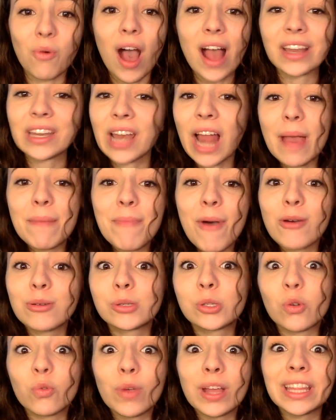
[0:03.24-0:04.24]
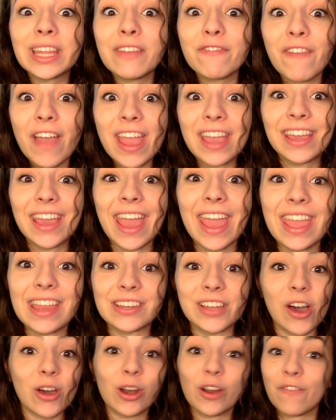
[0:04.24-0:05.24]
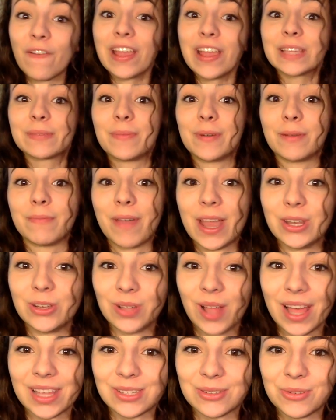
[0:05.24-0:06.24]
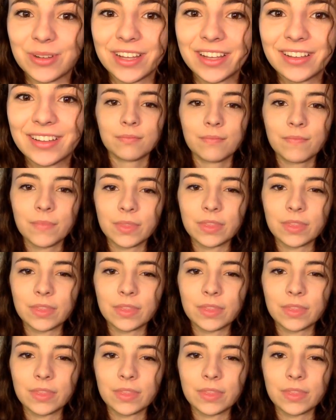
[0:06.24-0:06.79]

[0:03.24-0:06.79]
why did I post a really vague hint on our Facebook page last week?